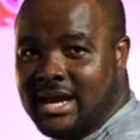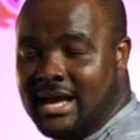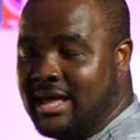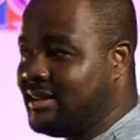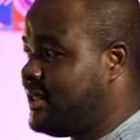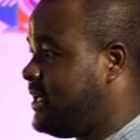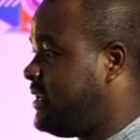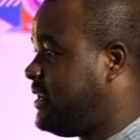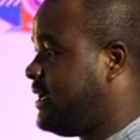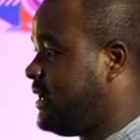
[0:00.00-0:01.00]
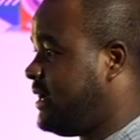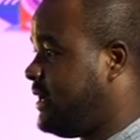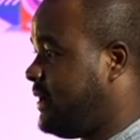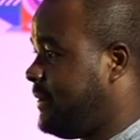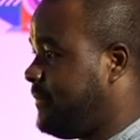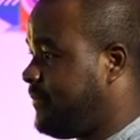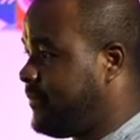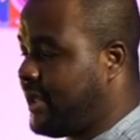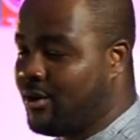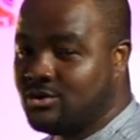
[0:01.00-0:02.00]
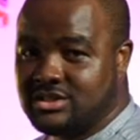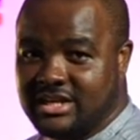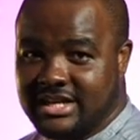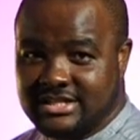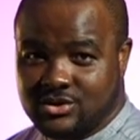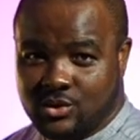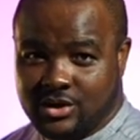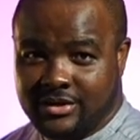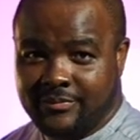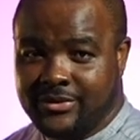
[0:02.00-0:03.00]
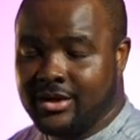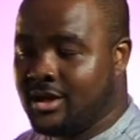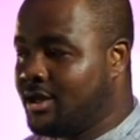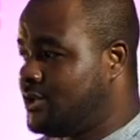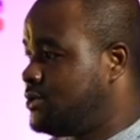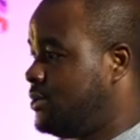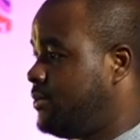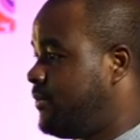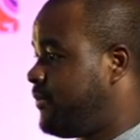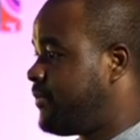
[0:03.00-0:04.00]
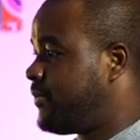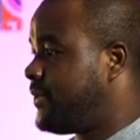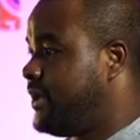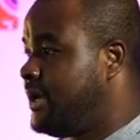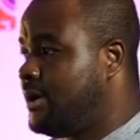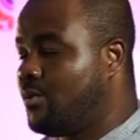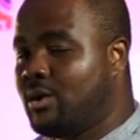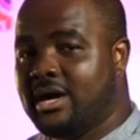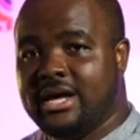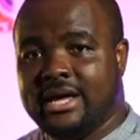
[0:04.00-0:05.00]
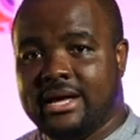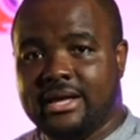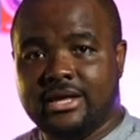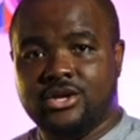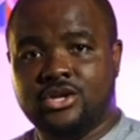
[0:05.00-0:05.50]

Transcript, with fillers: and then uh, I go to the next chord so where you